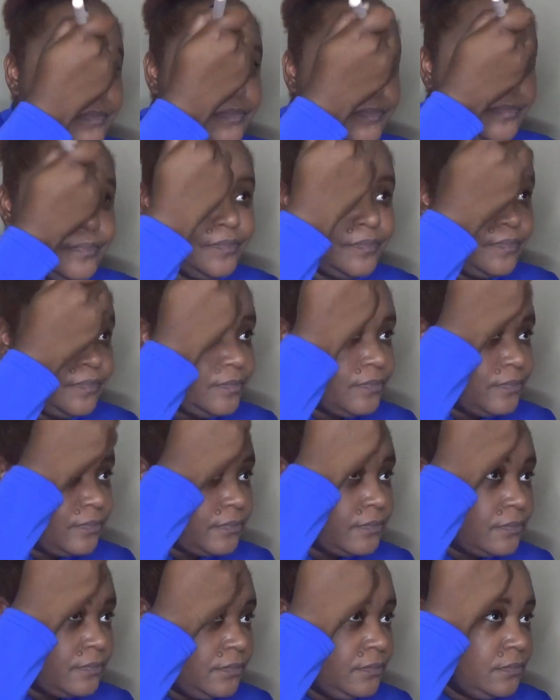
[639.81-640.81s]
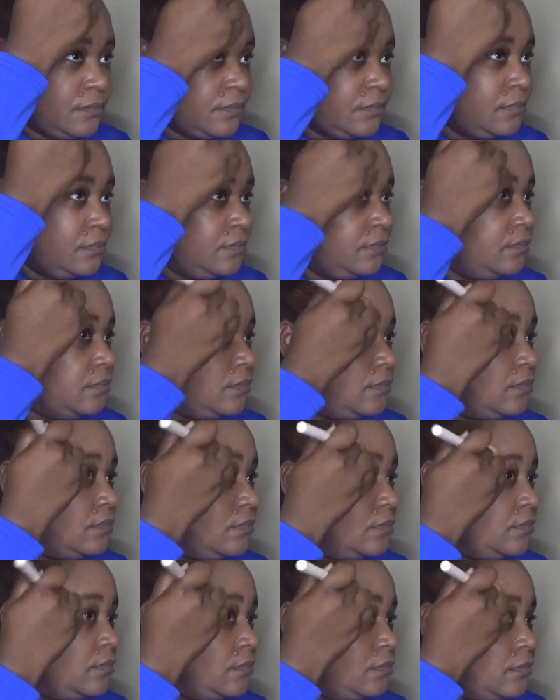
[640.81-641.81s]

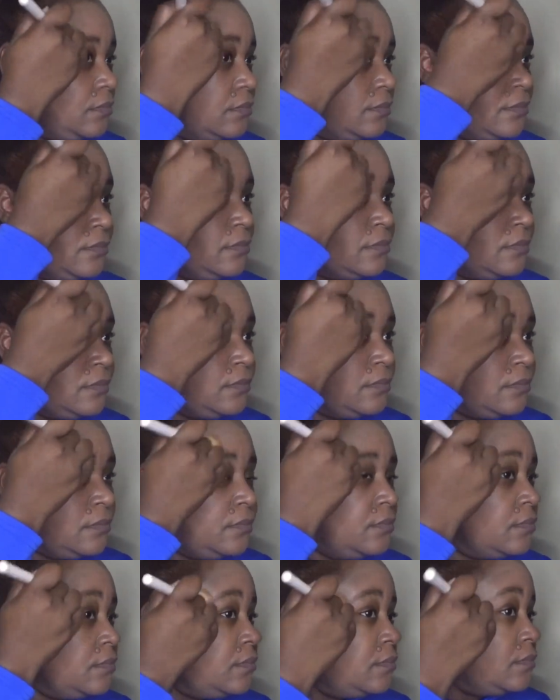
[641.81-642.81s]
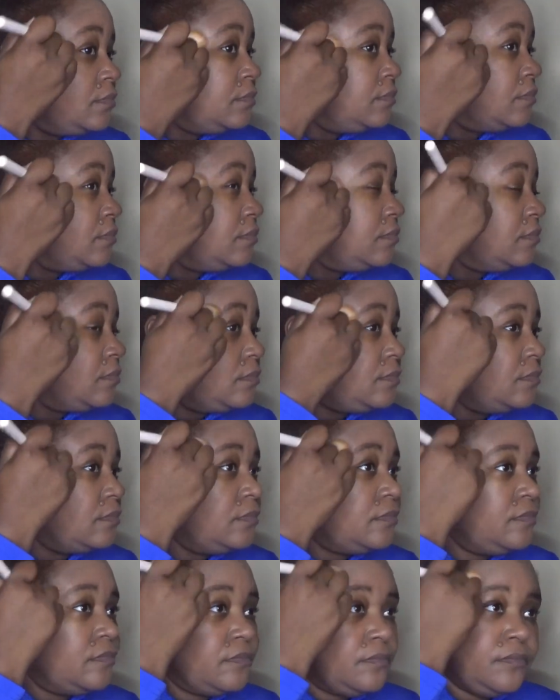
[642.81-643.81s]

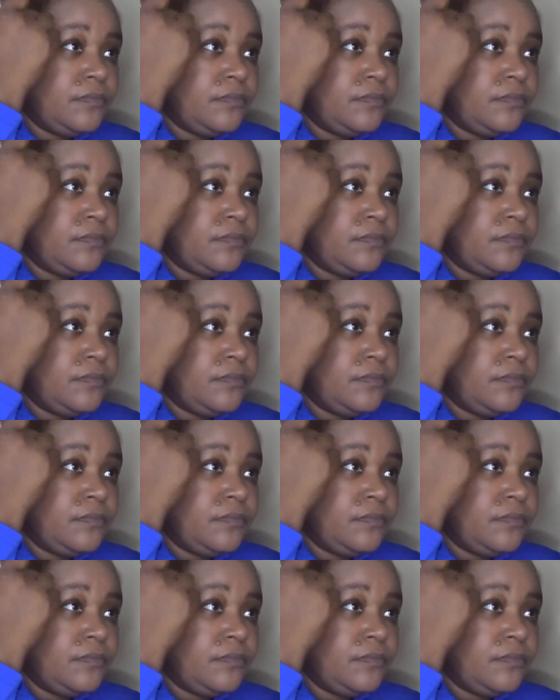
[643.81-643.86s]
(no one is talking)